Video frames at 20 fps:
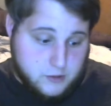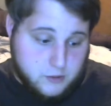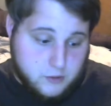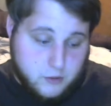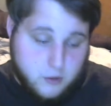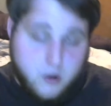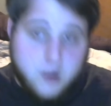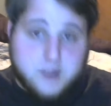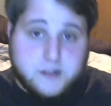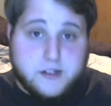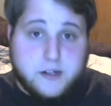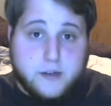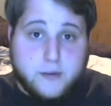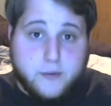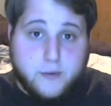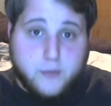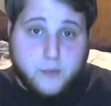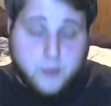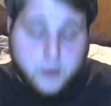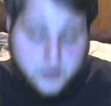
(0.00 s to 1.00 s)
crossing over
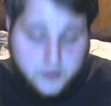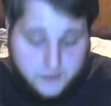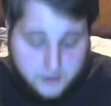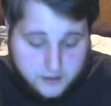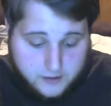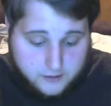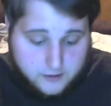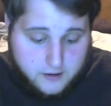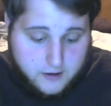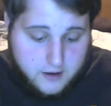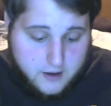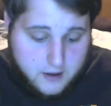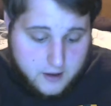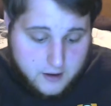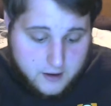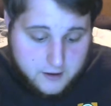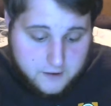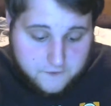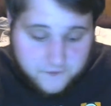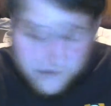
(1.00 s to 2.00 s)
from one to the other,
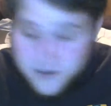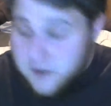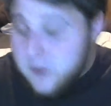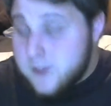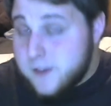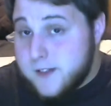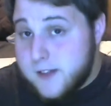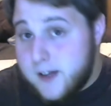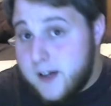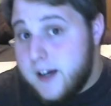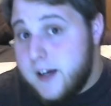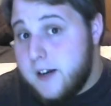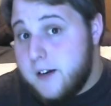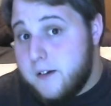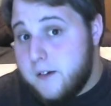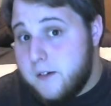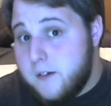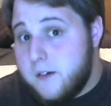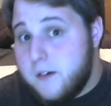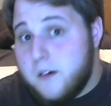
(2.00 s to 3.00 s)
feels like
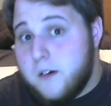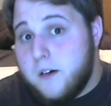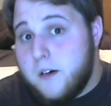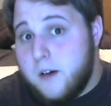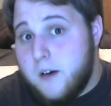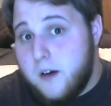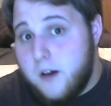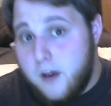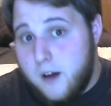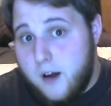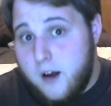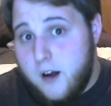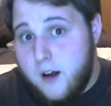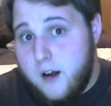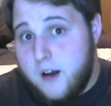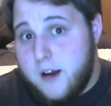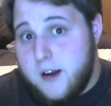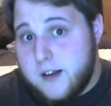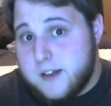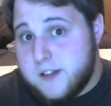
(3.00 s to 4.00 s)

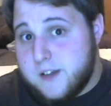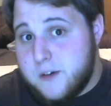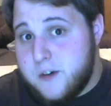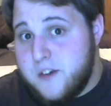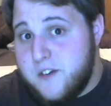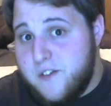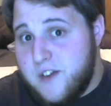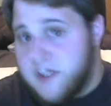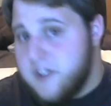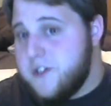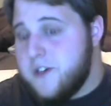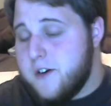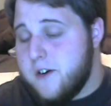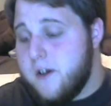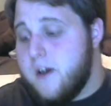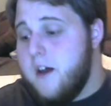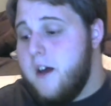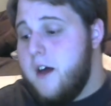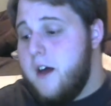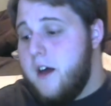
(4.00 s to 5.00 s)
its own adventure.
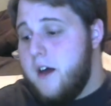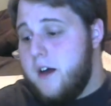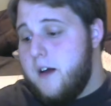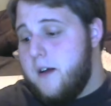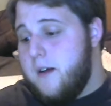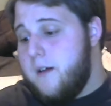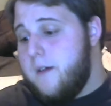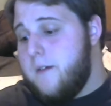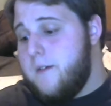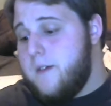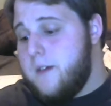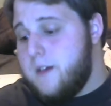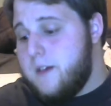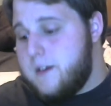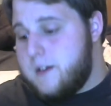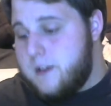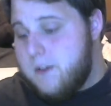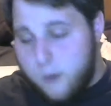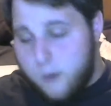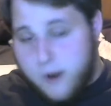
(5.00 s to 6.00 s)

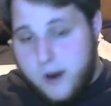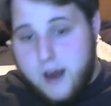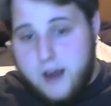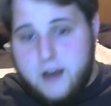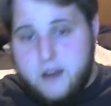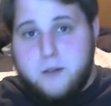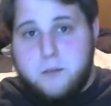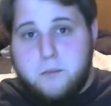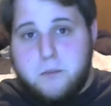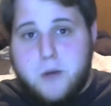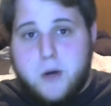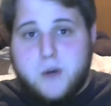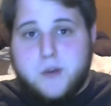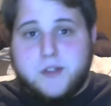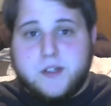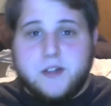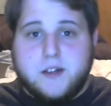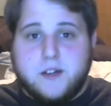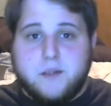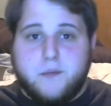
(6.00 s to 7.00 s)
Granted, most
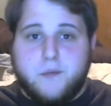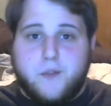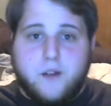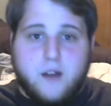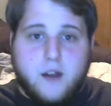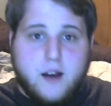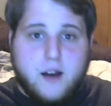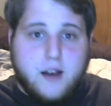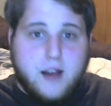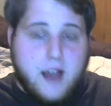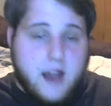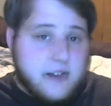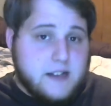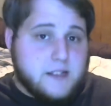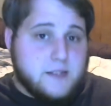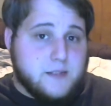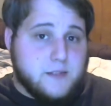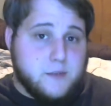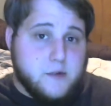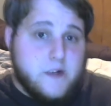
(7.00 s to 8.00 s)
of them feel like
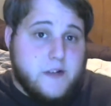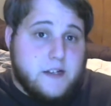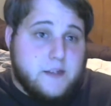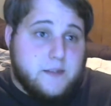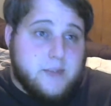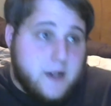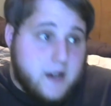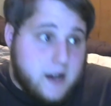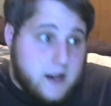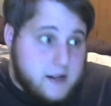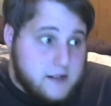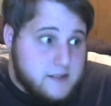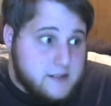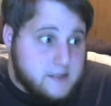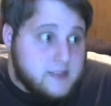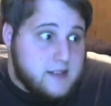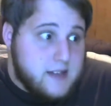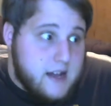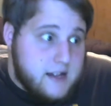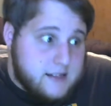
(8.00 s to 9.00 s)
heist movies because
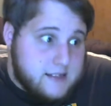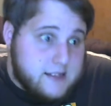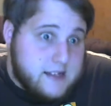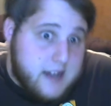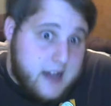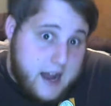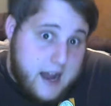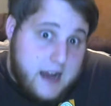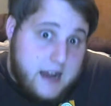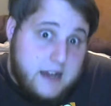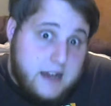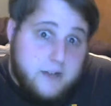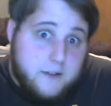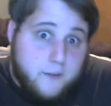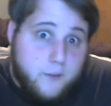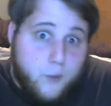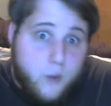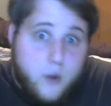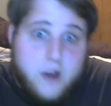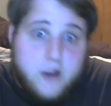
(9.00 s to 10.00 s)
that's kind
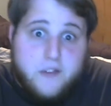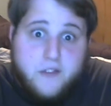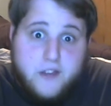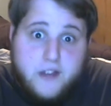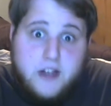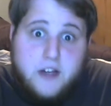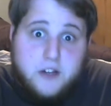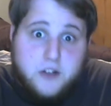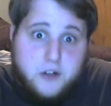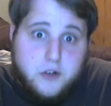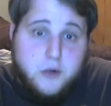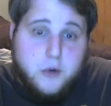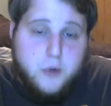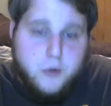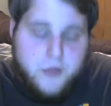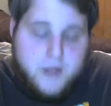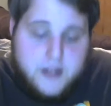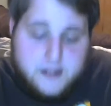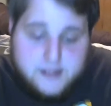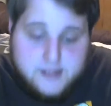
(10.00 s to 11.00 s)
of what they do.
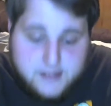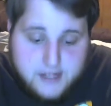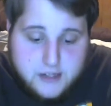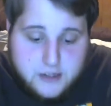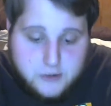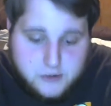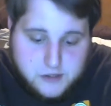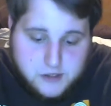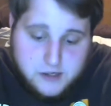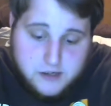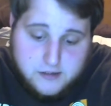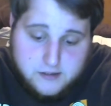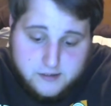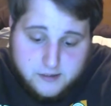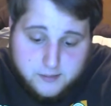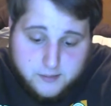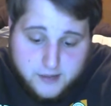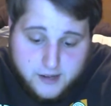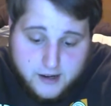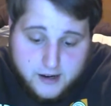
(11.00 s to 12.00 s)
They steal shit
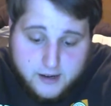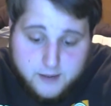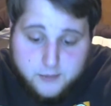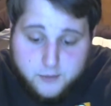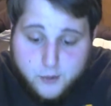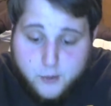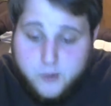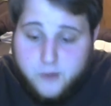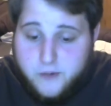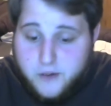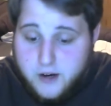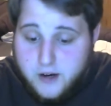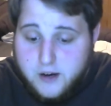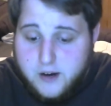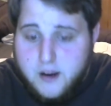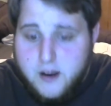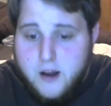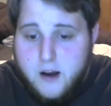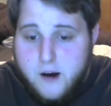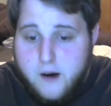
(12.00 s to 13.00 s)
sometimes, or they
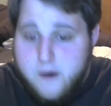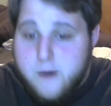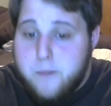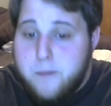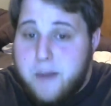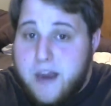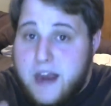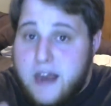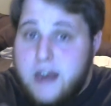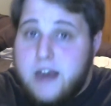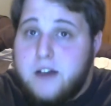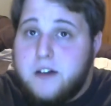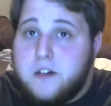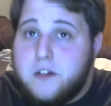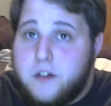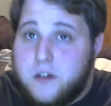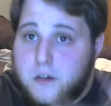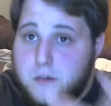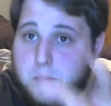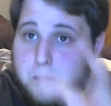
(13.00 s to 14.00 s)
are paid
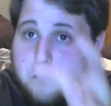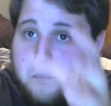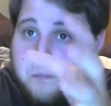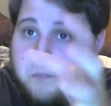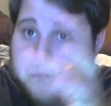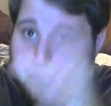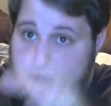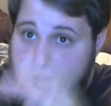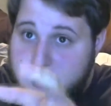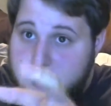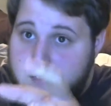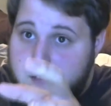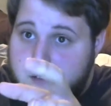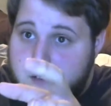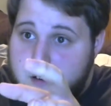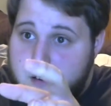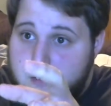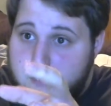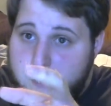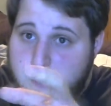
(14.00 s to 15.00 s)
to take
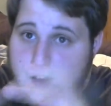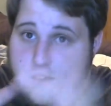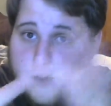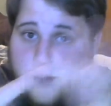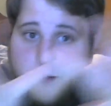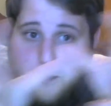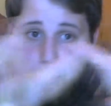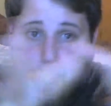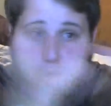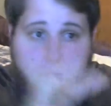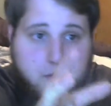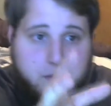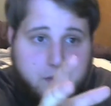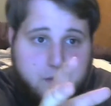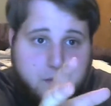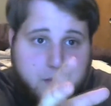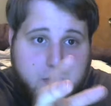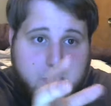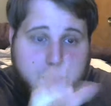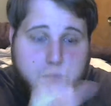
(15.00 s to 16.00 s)
things here, put them
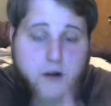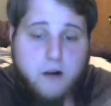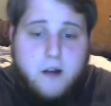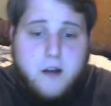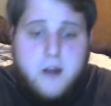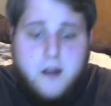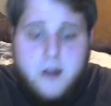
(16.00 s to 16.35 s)
here.